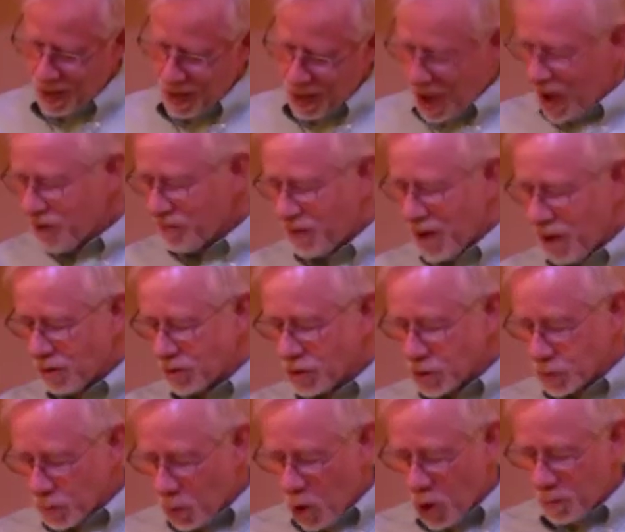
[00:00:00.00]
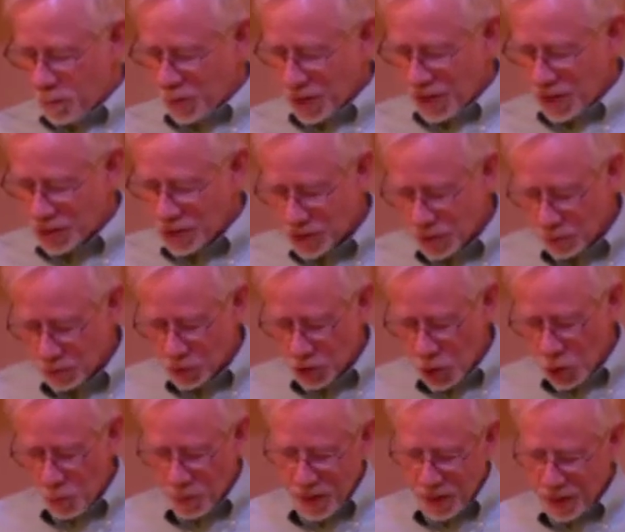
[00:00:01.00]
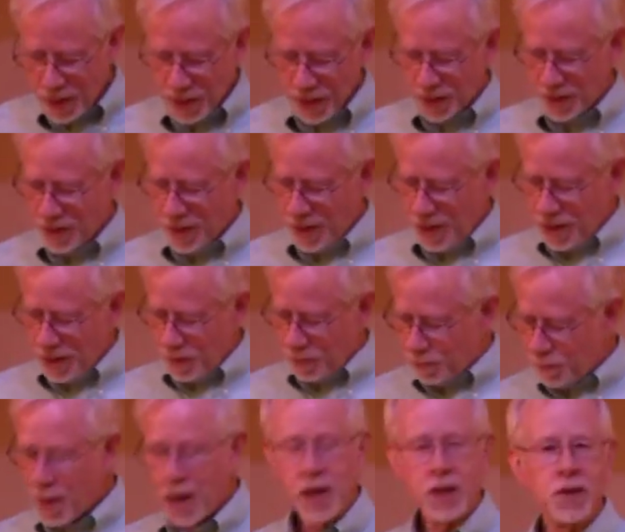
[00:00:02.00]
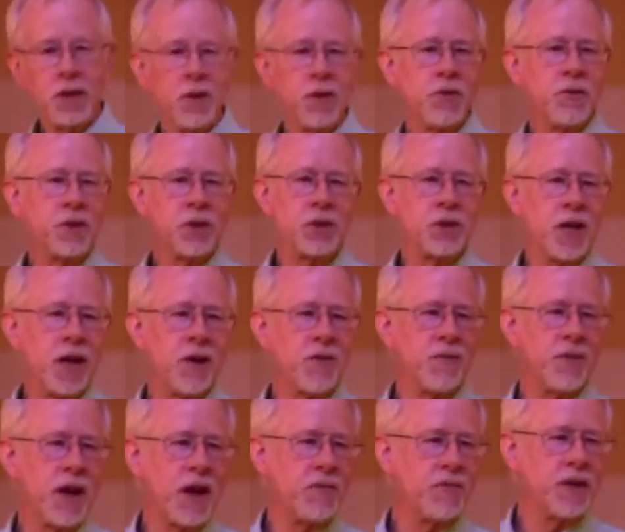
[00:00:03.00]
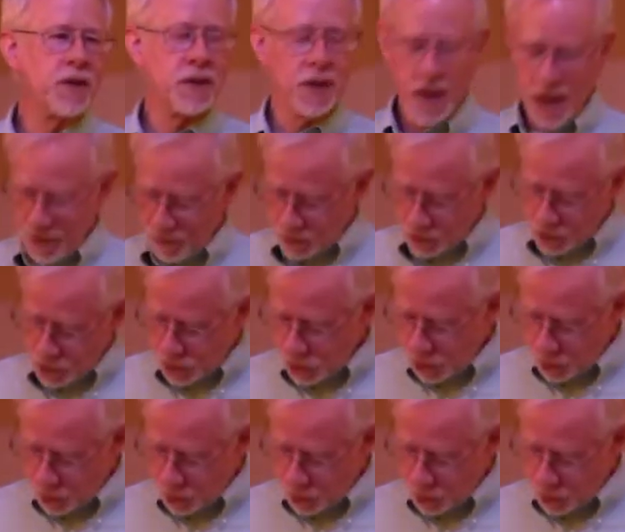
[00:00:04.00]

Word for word: I found a small place that was opening and bugged the chef every day for two